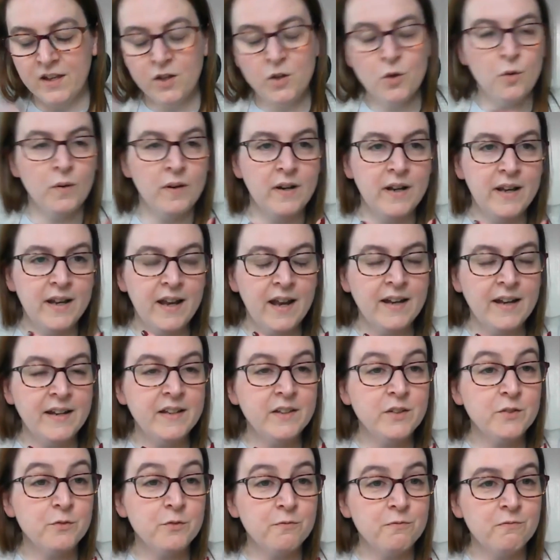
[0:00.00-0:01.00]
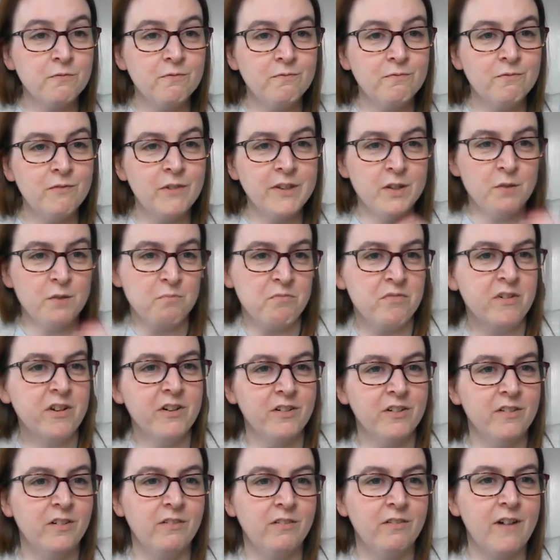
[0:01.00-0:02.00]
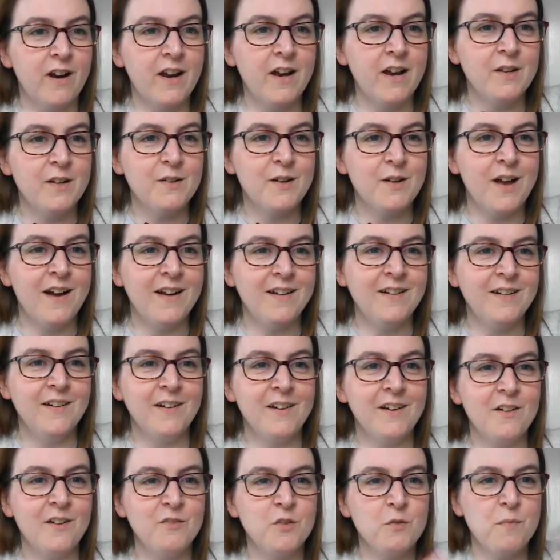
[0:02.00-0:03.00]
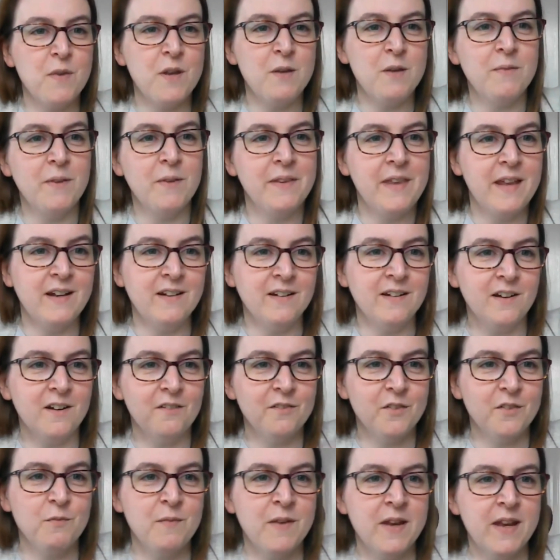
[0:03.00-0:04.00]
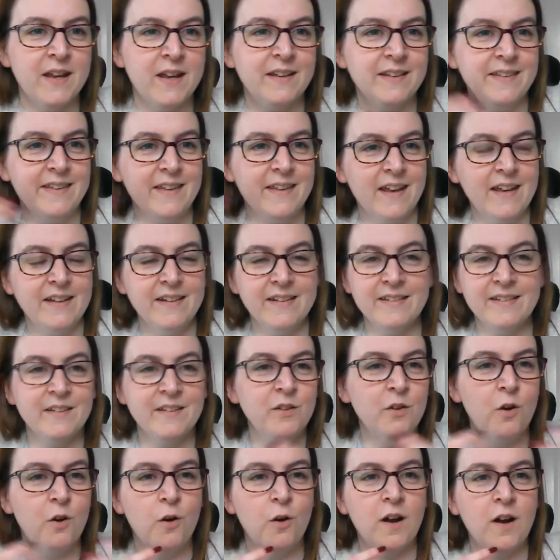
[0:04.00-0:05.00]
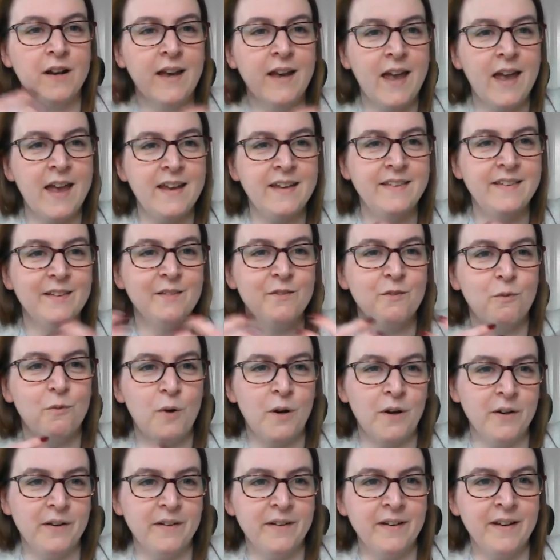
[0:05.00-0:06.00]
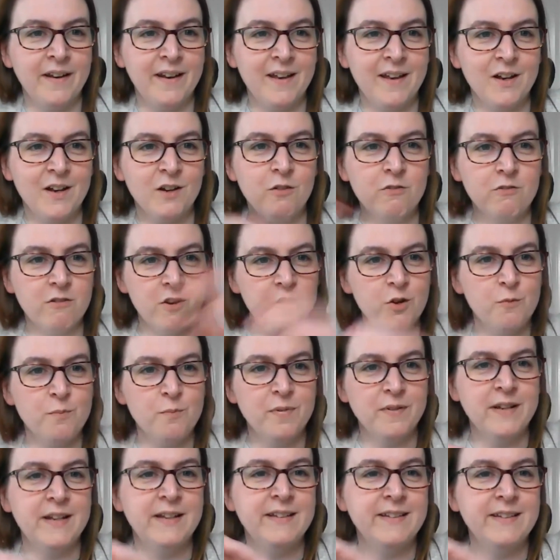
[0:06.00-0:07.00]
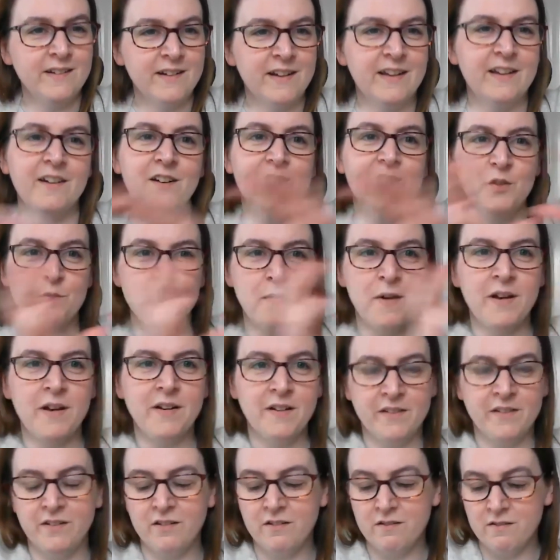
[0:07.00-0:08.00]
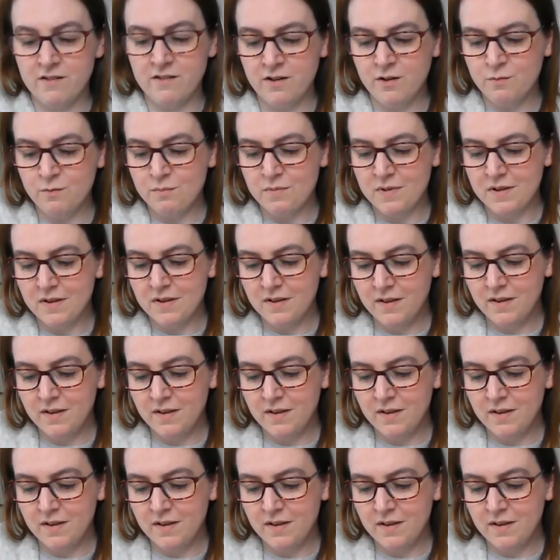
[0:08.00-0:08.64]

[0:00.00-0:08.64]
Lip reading: equally. And it's reciprocal, right? I look after people, they look after me. It's not a case of one group needs looking after by another group.